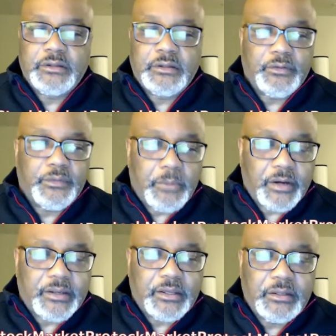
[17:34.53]
The
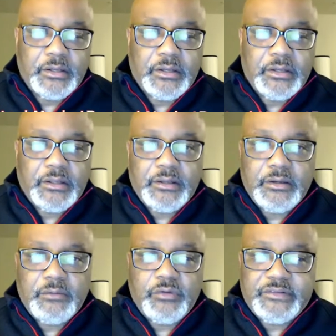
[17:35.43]
market
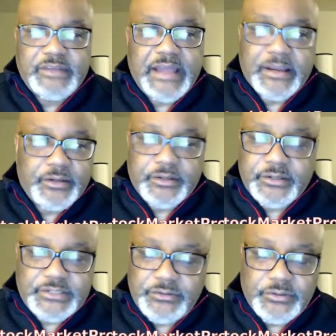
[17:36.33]
was not going to
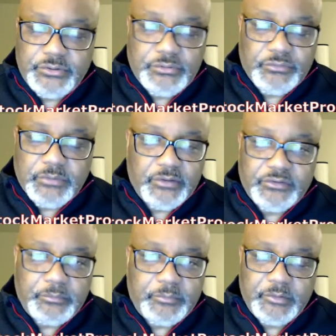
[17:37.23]
continue to do as well
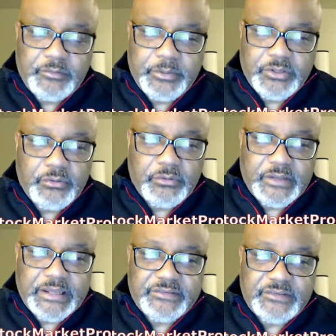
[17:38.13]
as it's been doing the
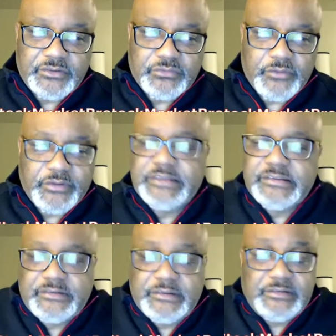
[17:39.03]
last 10, 12
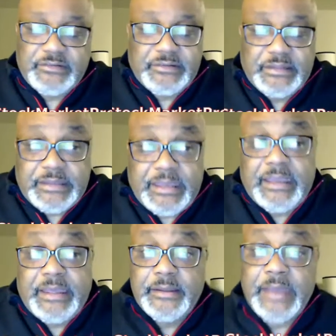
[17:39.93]
years. It
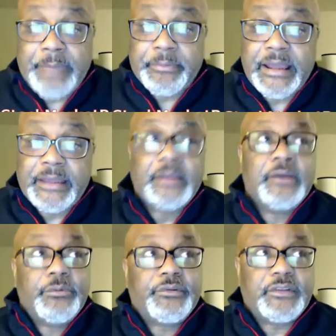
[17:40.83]
can't happen. I
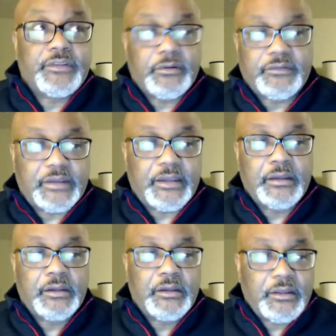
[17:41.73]
would sit there and say,
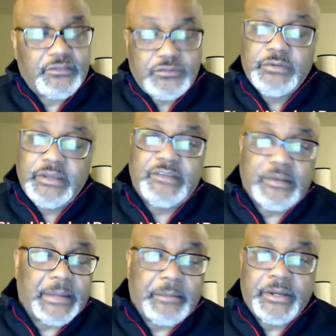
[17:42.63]
it's too easy to
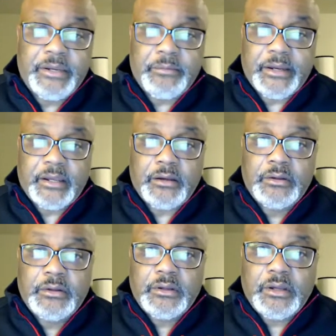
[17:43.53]
make money right
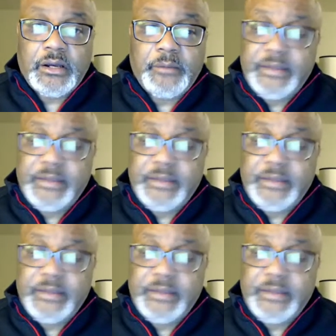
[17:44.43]
now.